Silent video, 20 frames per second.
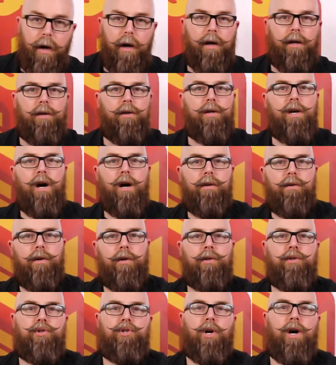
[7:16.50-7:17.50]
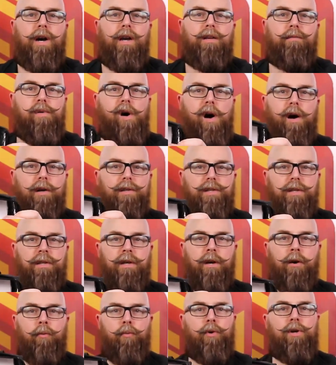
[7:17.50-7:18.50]
you got a giant box and
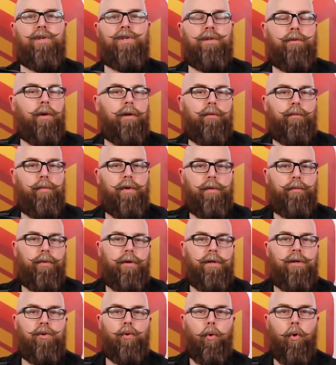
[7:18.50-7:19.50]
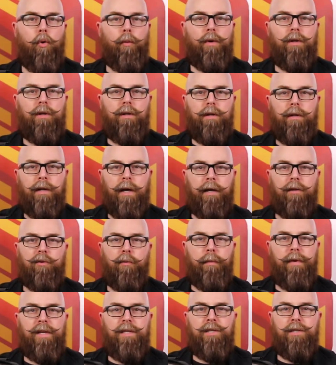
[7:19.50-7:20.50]
a reasonable, pretty normal, like
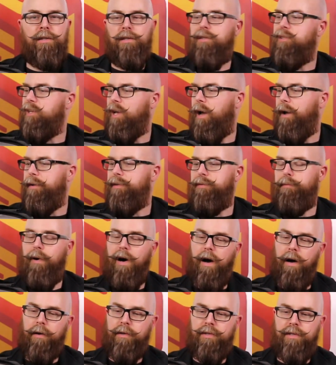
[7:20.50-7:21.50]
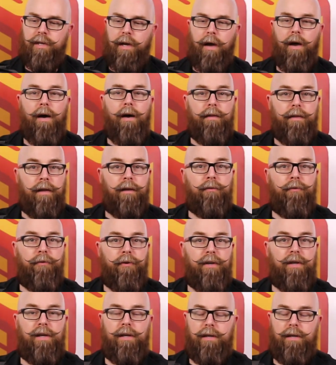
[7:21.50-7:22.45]
Dominion sized box. That'll fit in